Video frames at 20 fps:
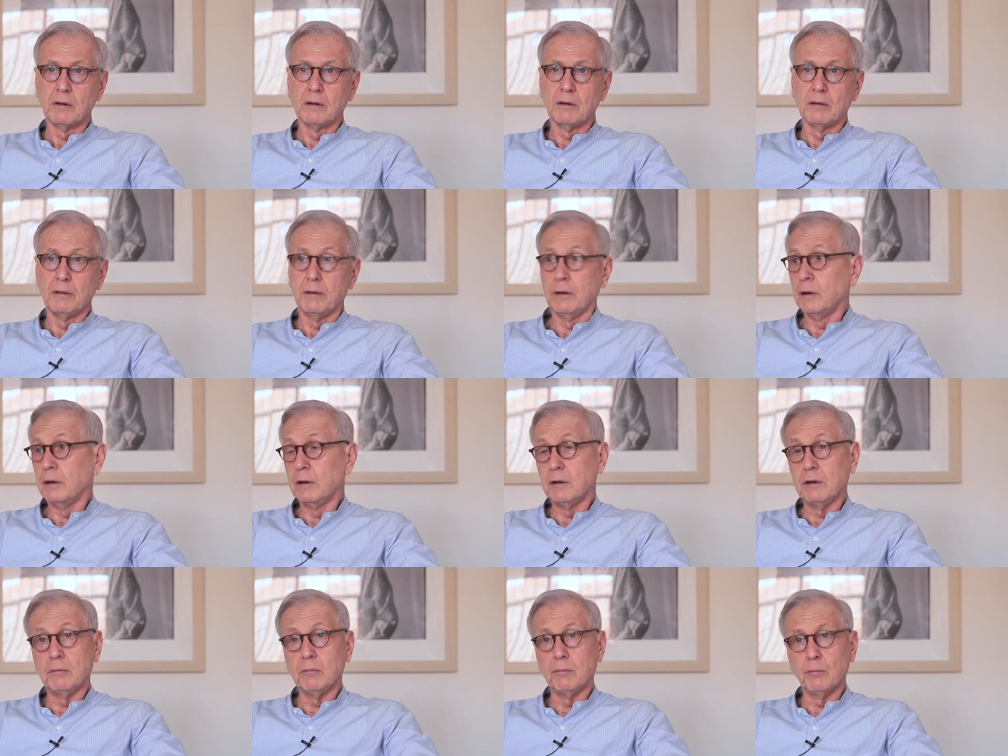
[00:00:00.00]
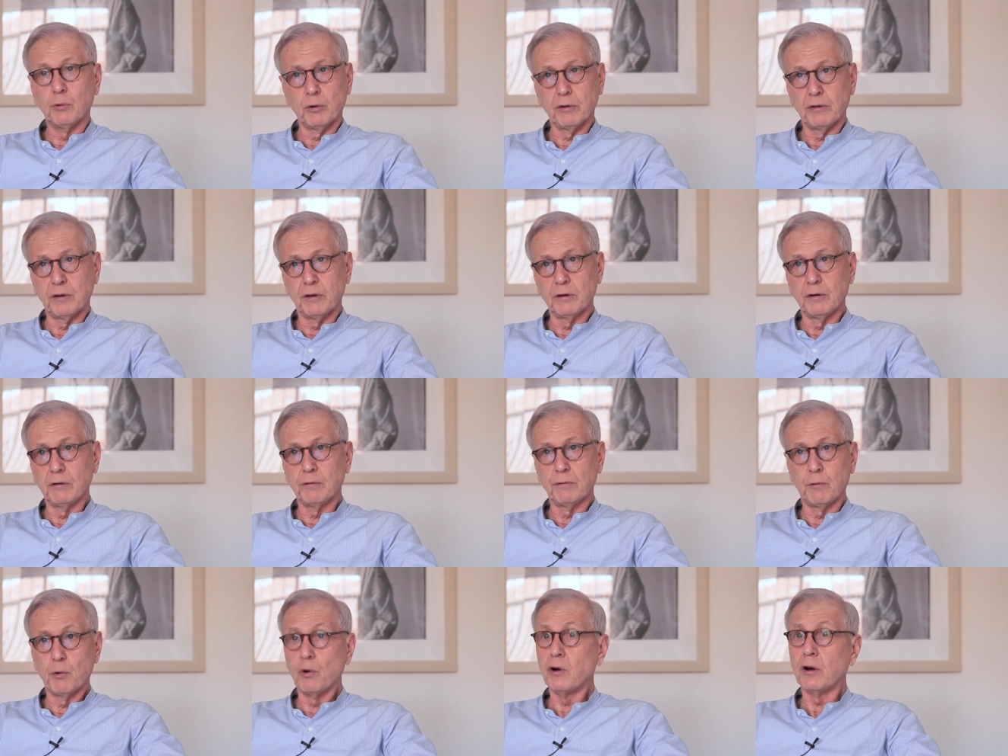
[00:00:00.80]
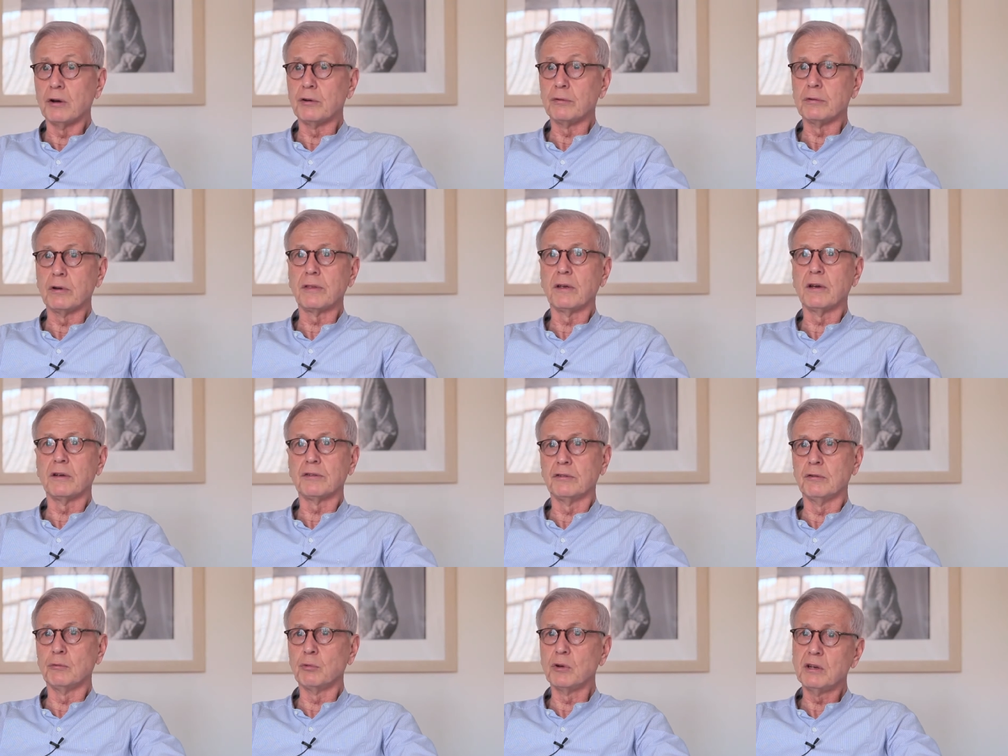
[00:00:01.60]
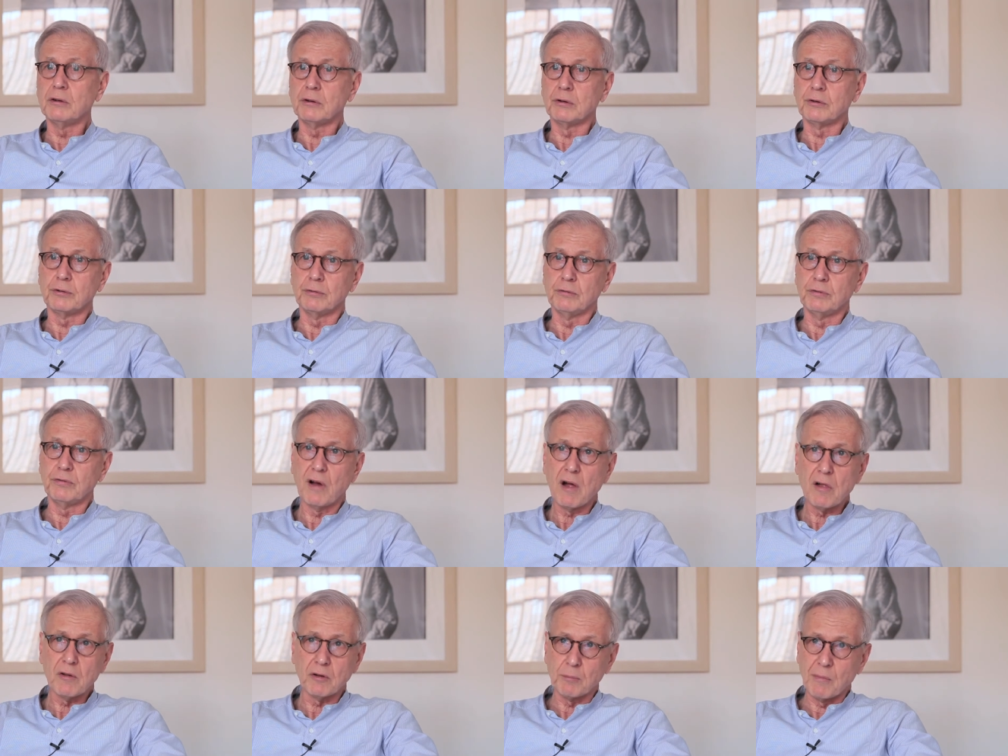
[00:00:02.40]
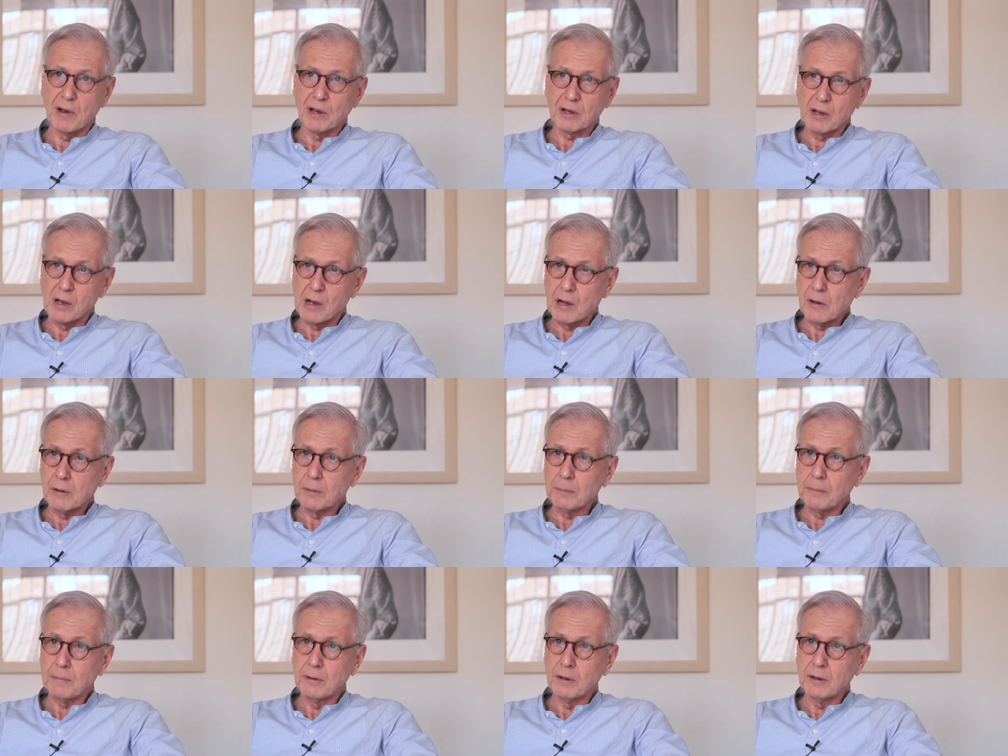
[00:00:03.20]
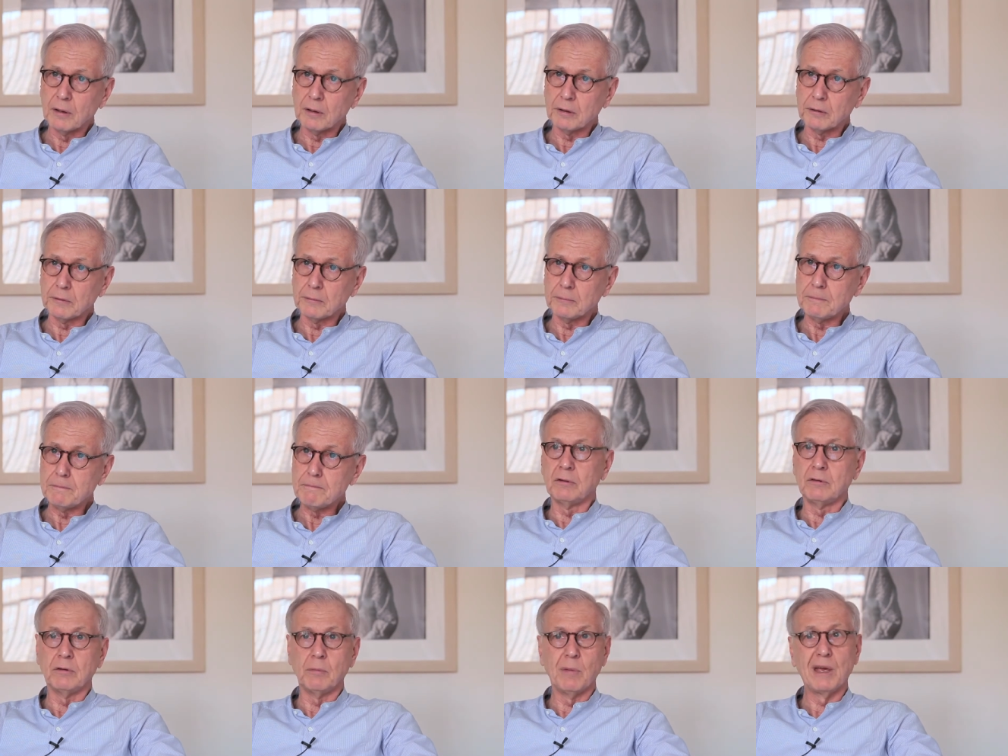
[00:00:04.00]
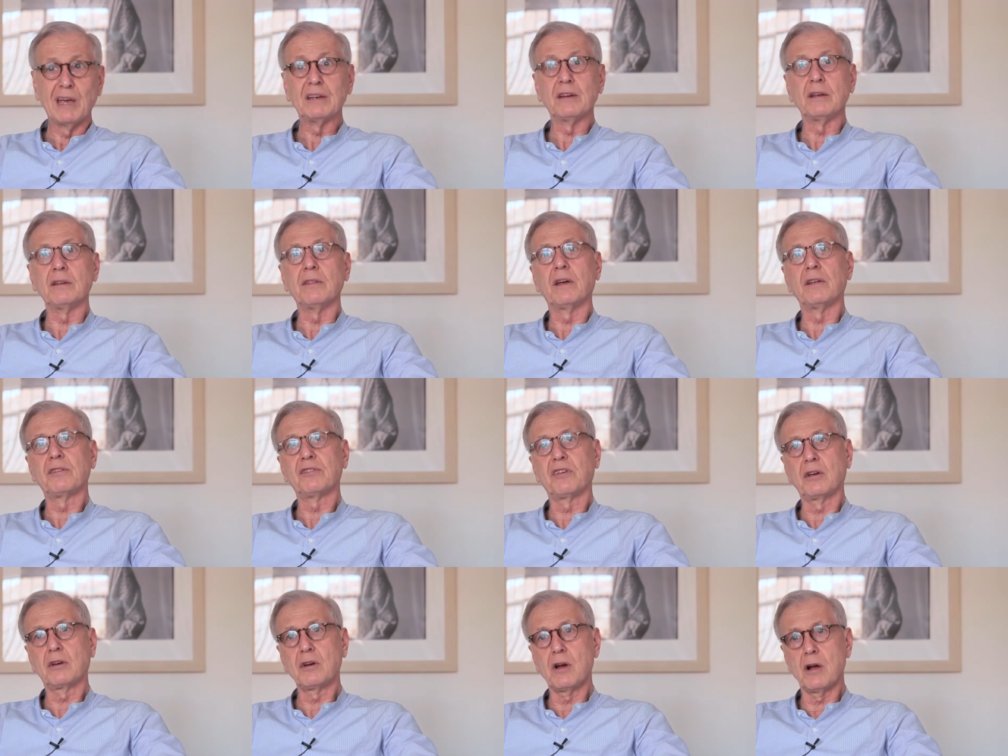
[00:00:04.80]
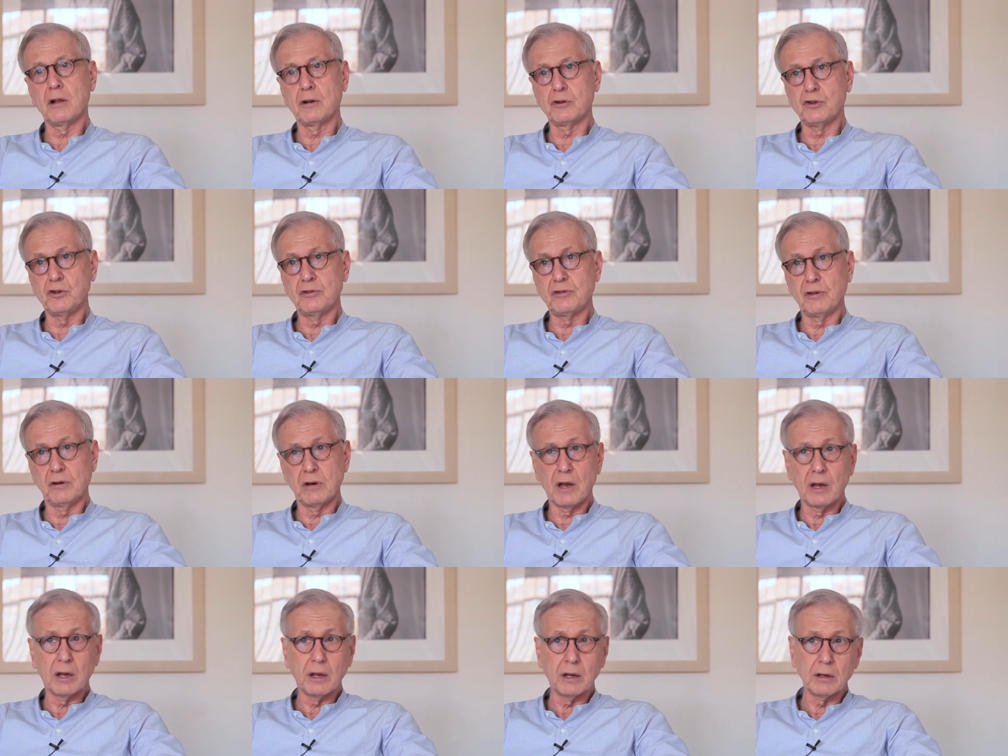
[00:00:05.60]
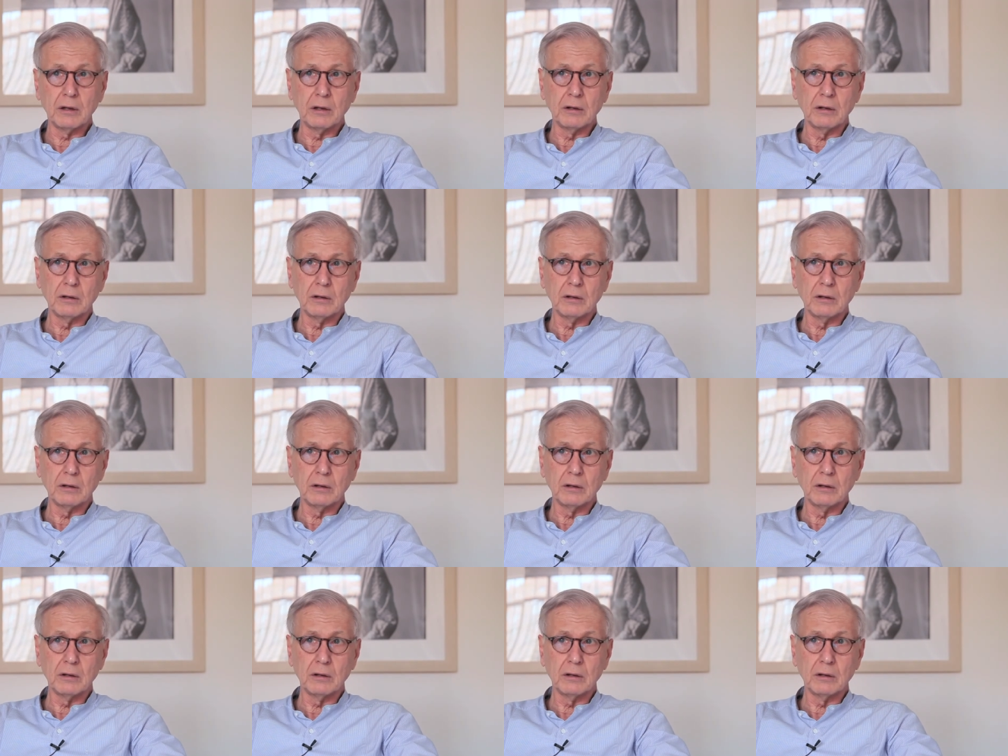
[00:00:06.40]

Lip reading: the more than 400,000 readers who followed my column, demanding that Psychology Today